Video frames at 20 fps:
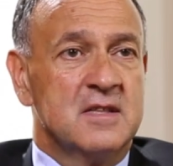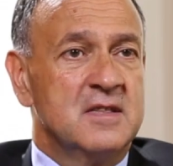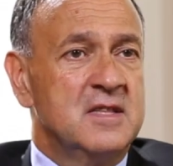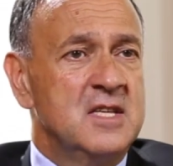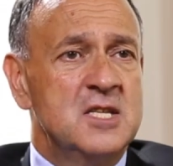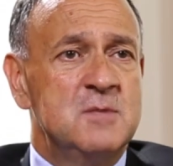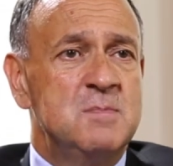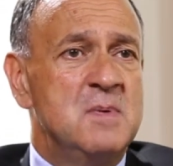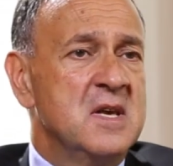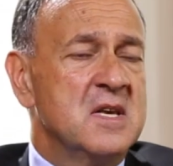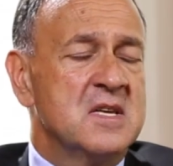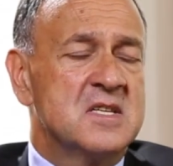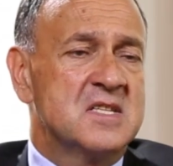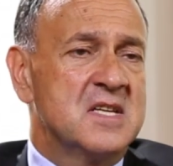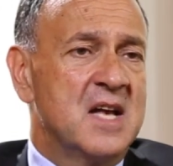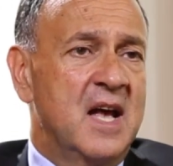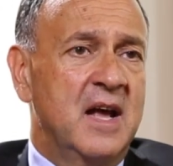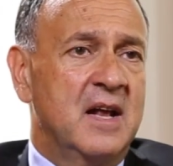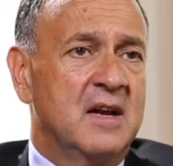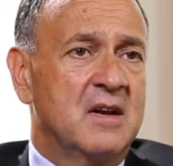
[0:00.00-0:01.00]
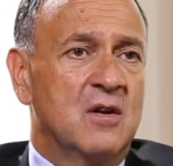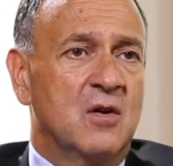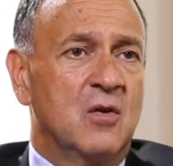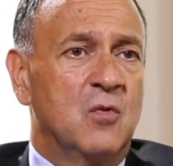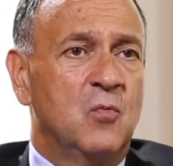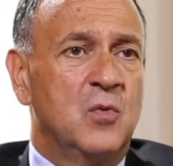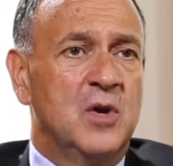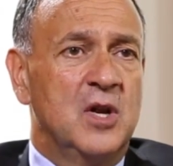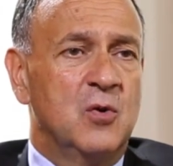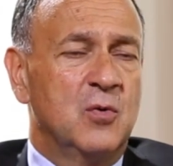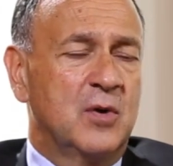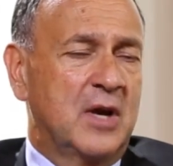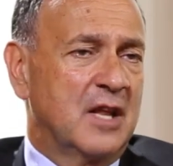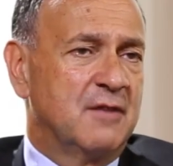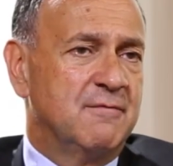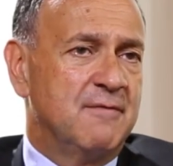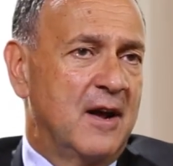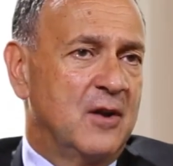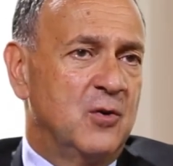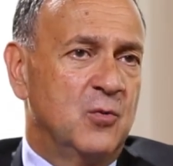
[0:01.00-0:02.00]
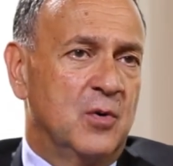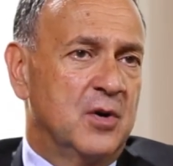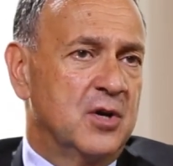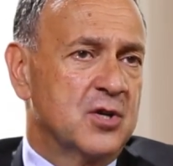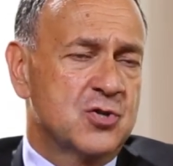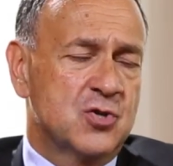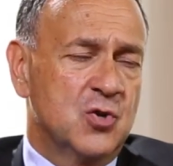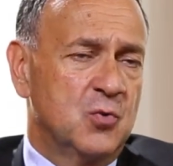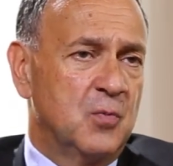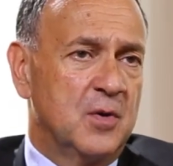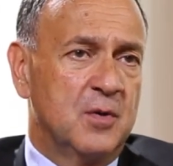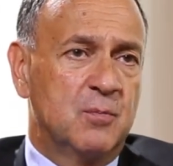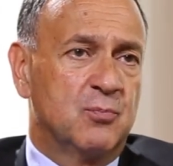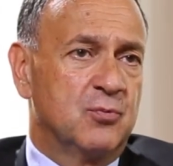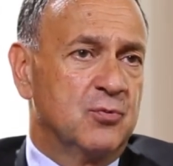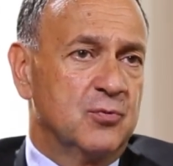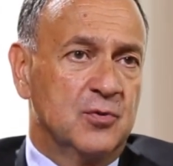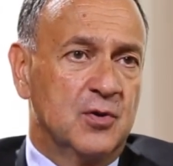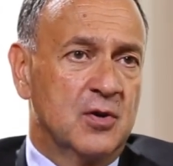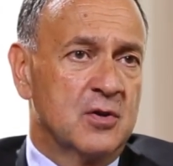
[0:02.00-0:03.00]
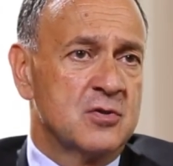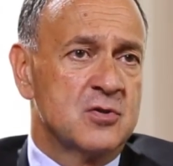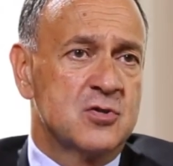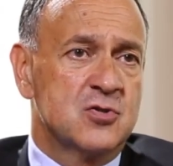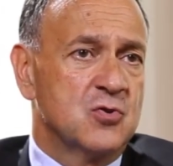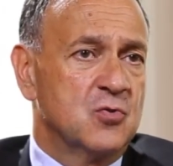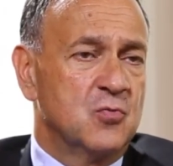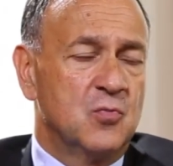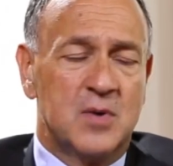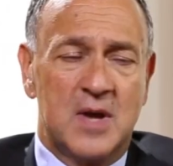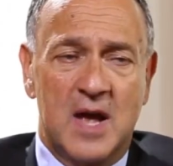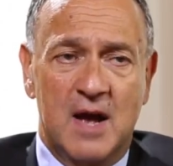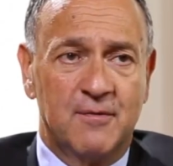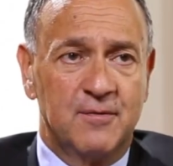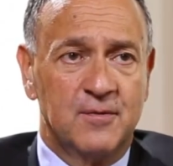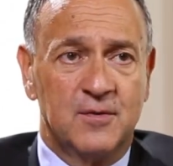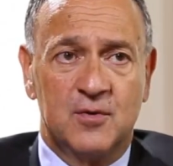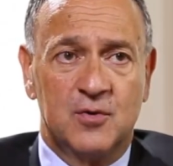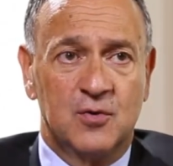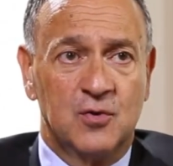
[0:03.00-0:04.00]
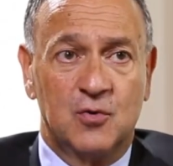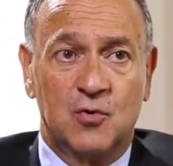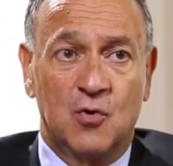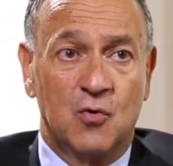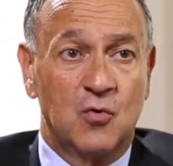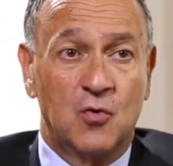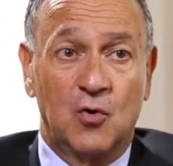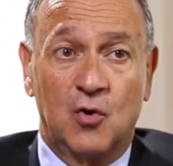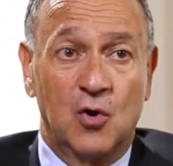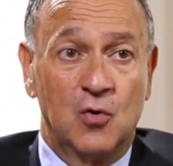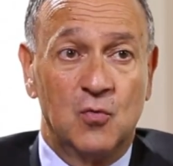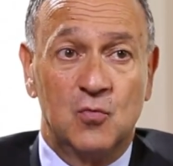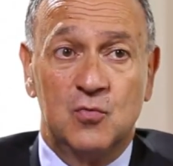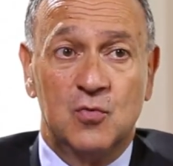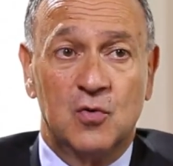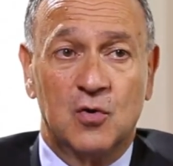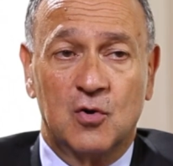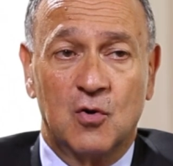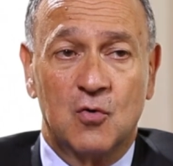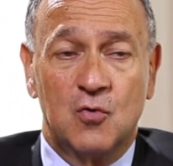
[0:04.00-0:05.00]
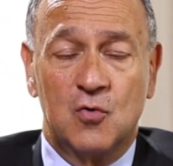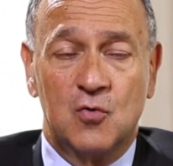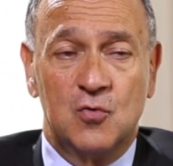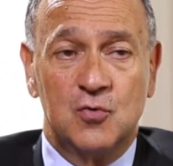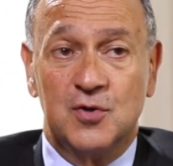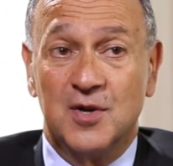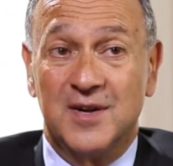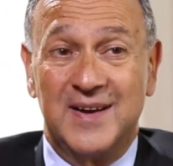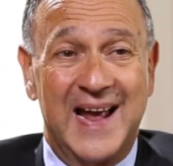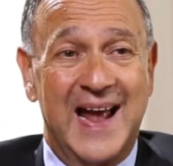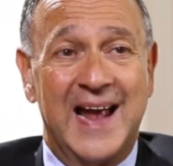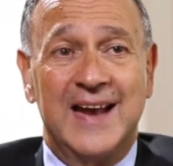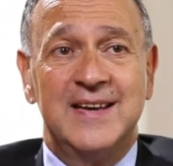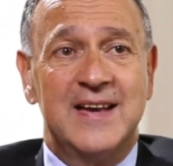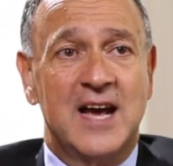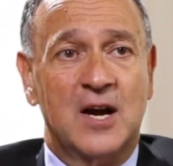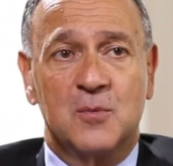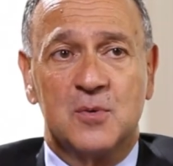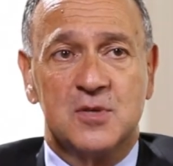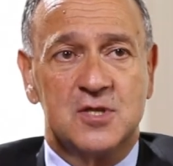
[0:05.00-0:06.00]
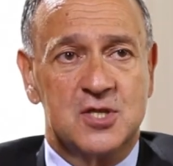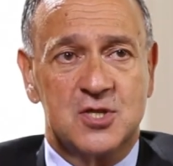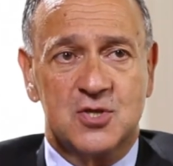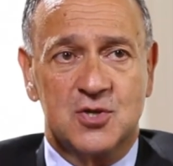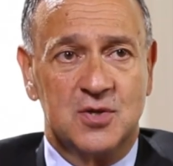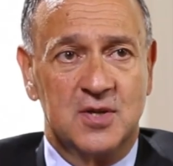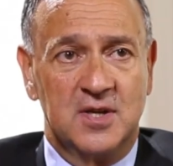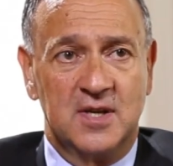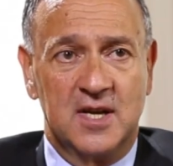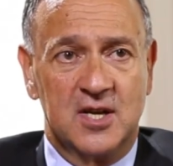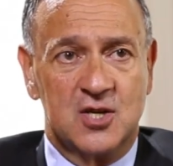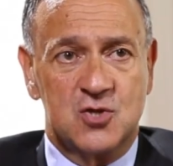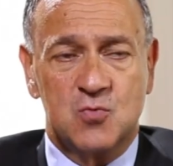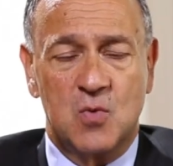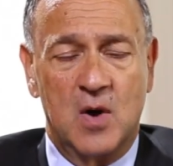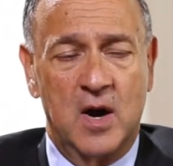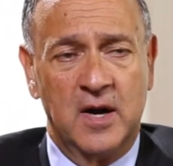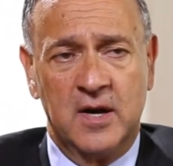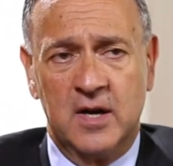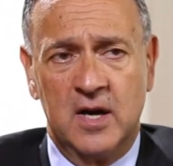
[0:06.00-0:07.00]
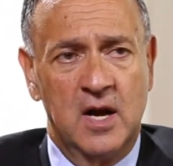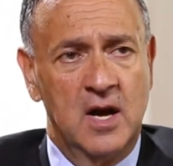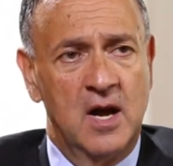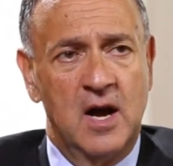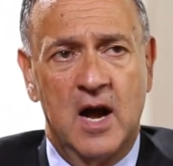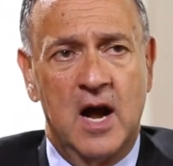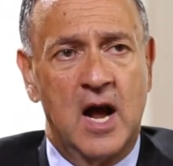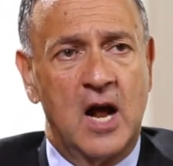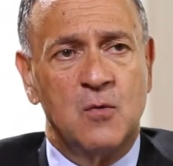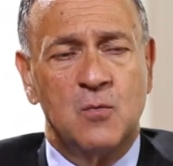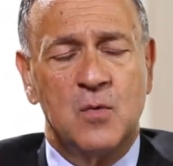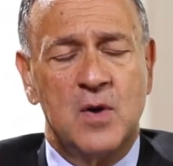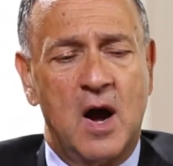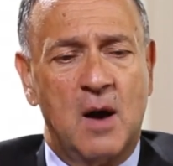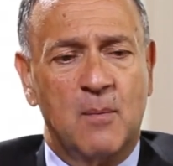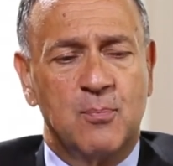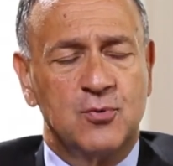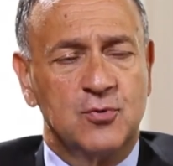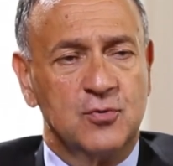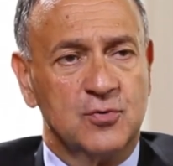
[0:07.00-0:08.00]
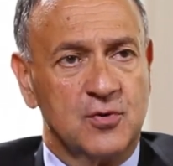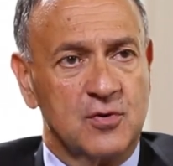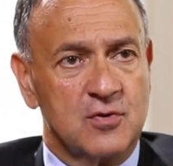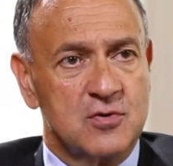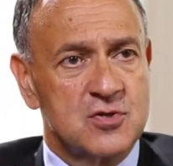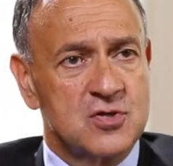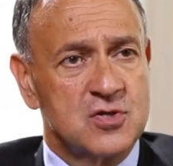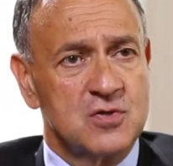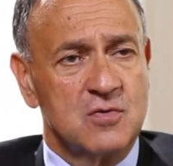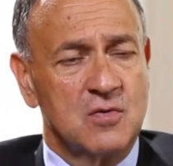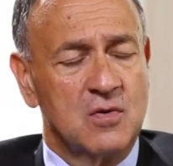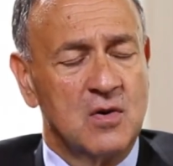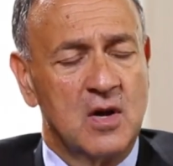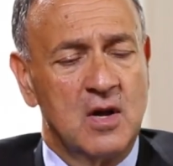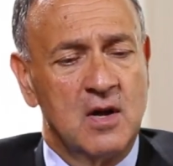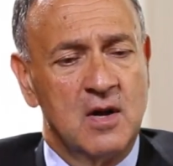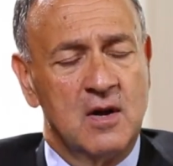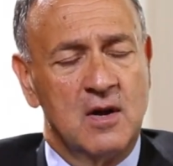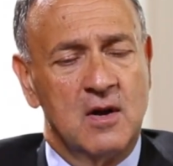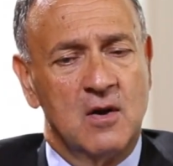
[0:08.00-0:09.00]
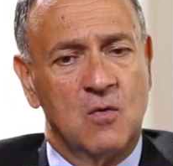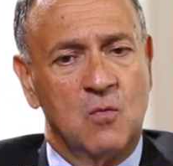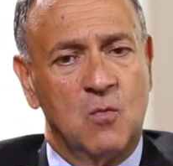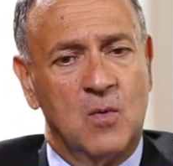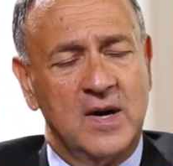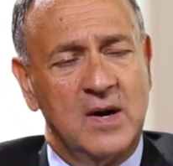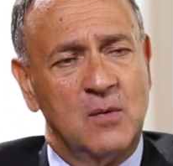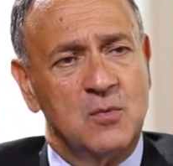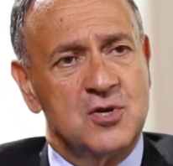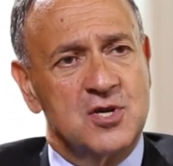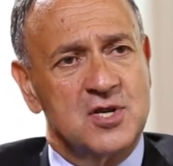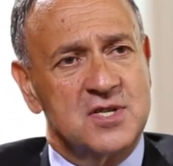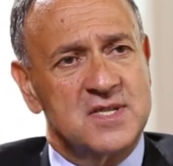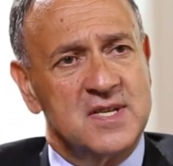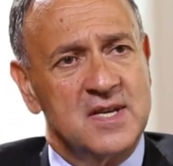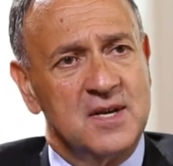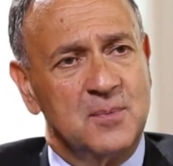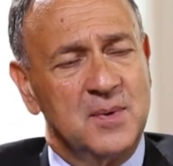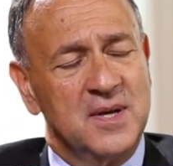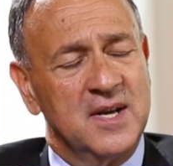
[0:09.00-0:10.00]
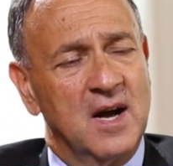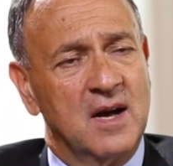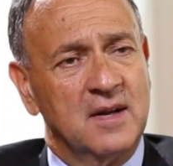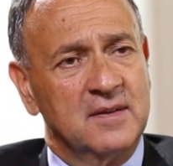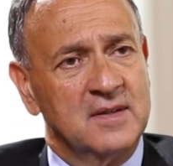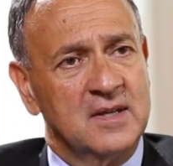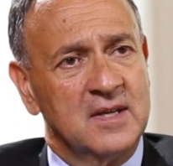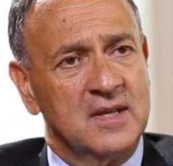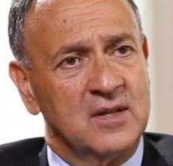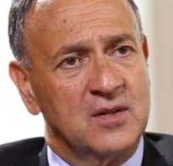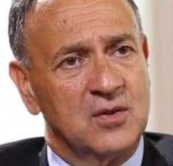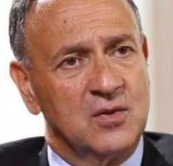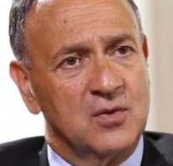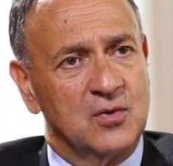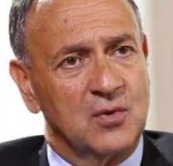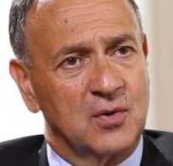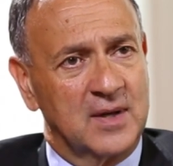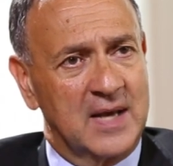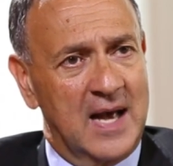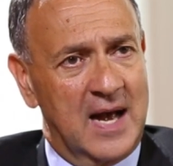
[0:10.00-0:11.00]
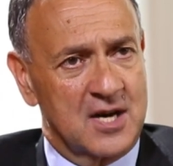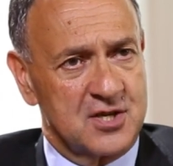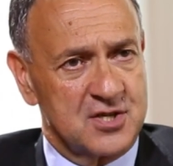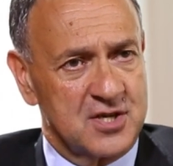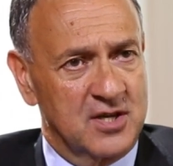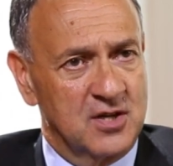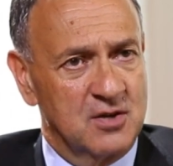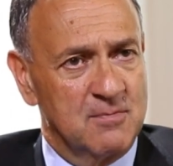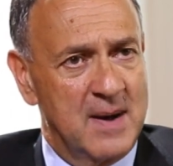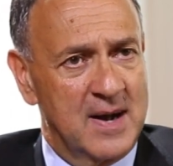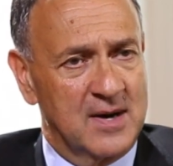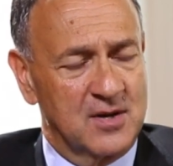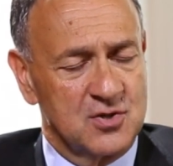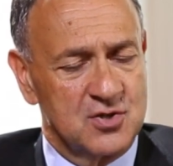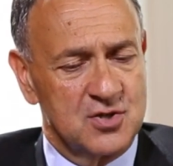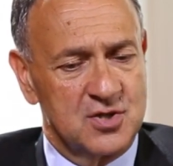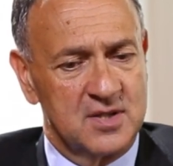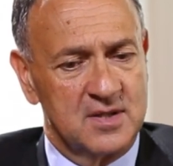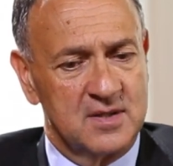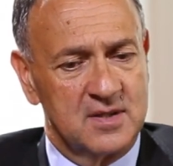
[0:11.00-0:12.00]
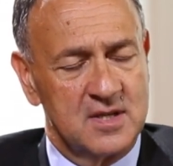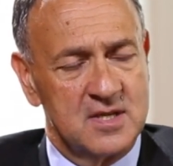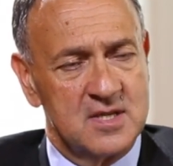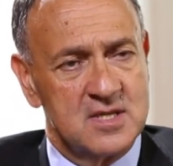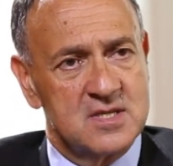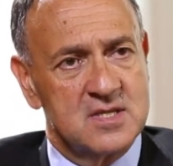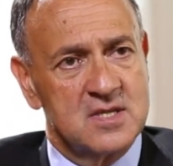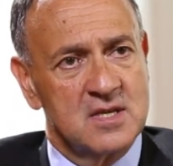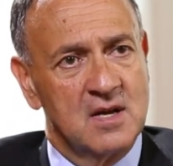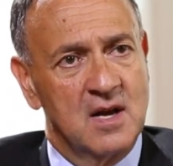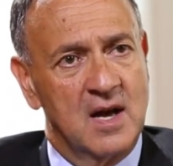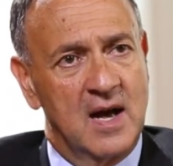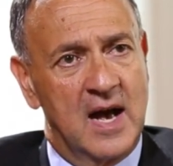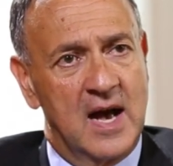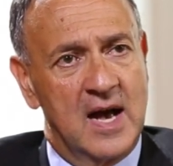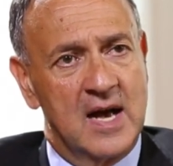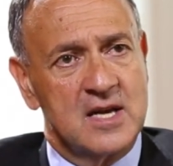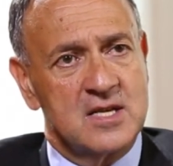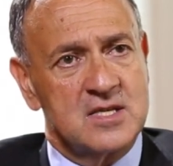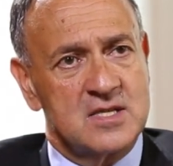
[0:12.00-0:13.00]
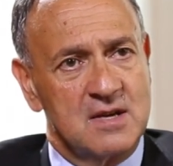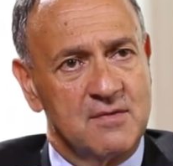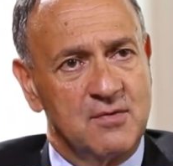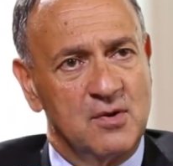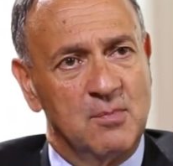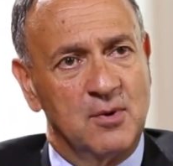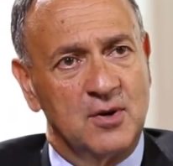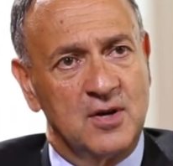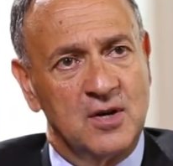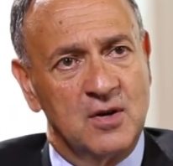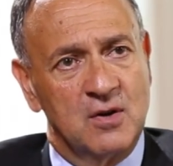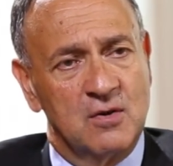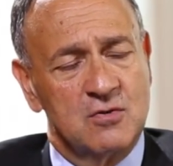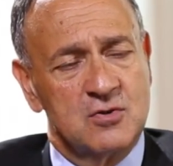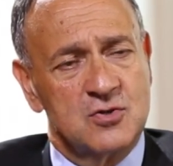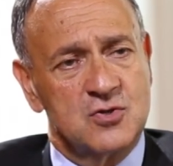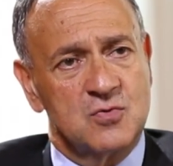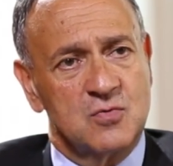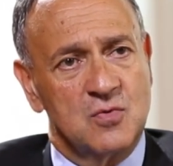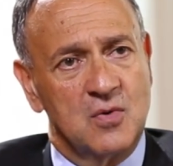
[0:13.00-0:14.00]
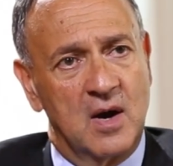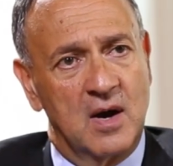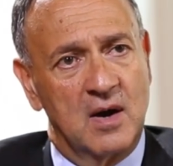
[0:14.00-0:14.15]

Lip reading: This being said, we look at valuation with prudence, so we haven't concluded any acquisition in H1, and we are prudent. So what I would just say regarding the cash and the balance sheet is, as everybody knows,